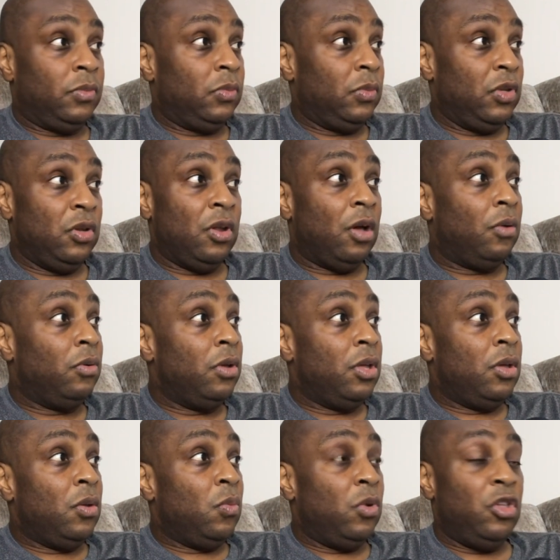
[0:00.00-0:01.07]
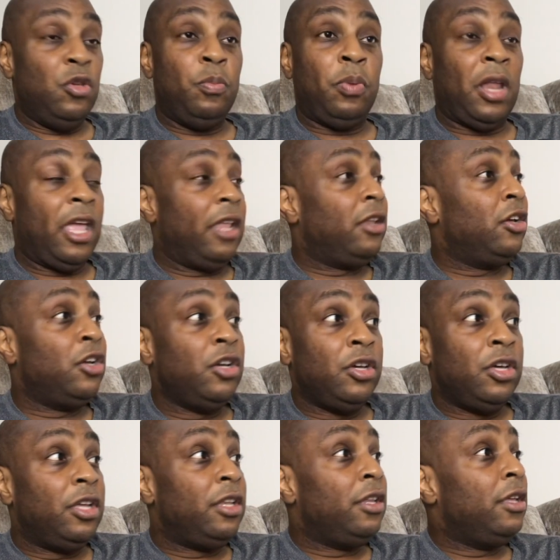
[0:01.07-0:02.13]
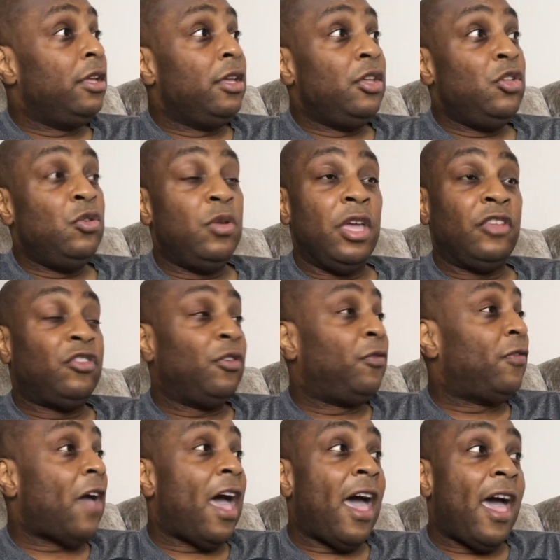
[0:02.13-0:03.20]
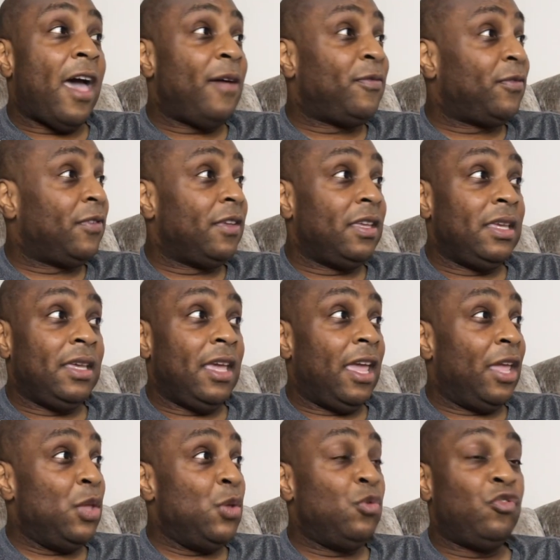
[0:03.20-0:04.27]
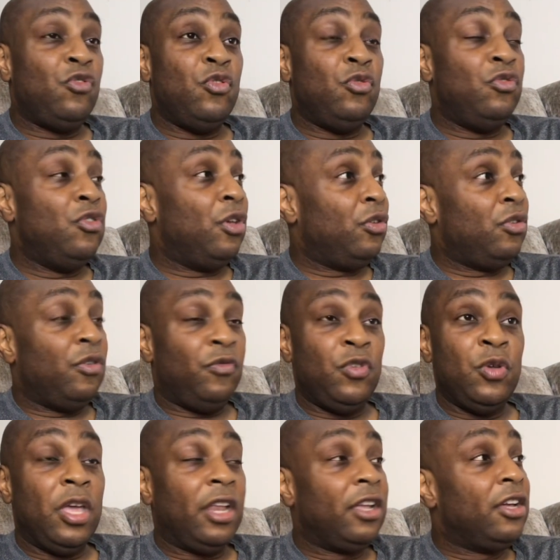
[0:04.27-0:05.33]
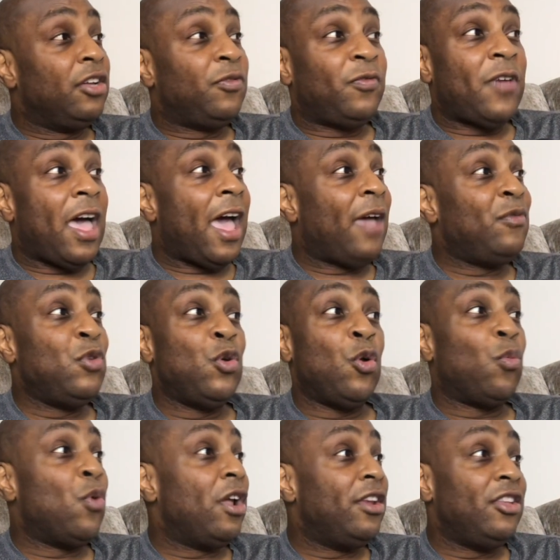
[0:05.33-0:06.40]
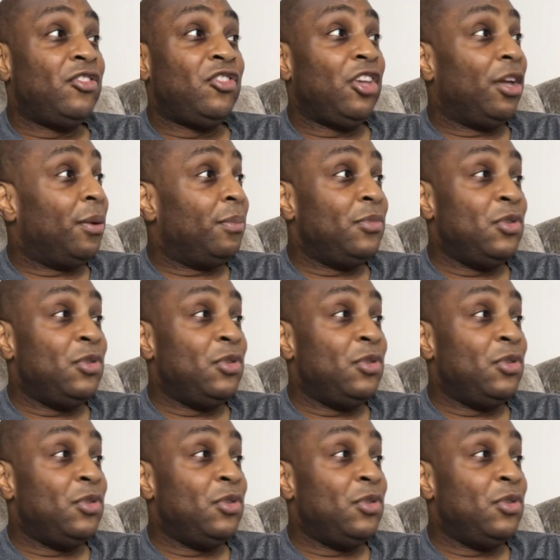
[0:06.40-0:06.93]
You know, when you play in the hood, you get your 5, and you if you get a good 5, you can run the gym. You